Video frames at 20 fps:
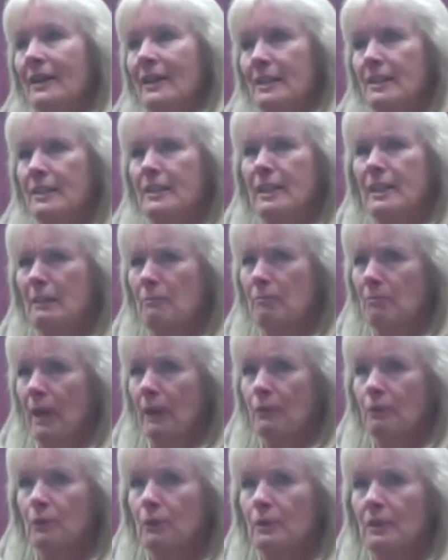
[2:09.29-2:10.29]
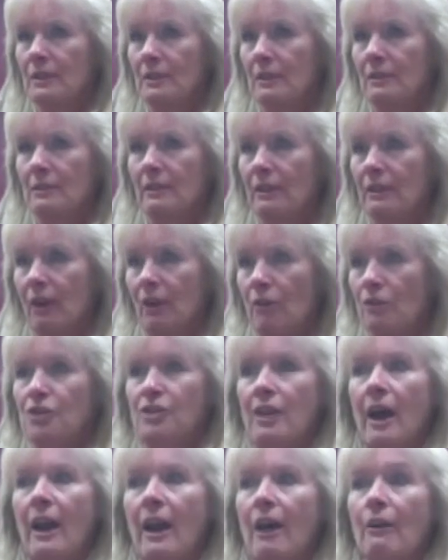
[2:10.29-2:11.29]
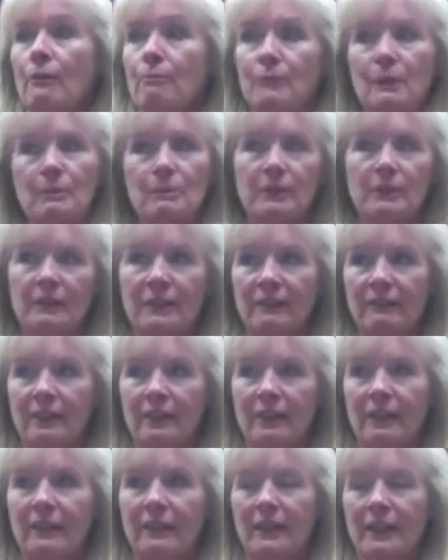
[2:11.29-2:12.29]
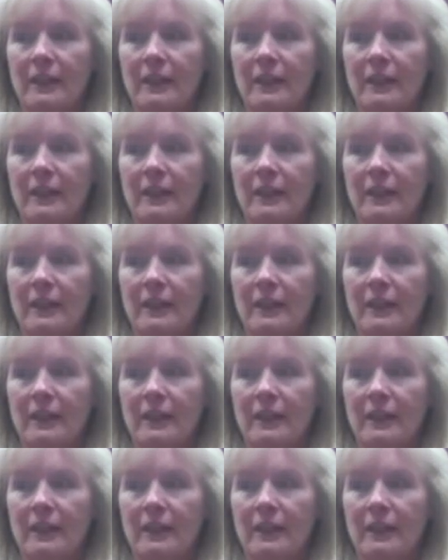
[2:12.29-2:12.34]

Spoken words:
Seeing Beirut all shot out, and people living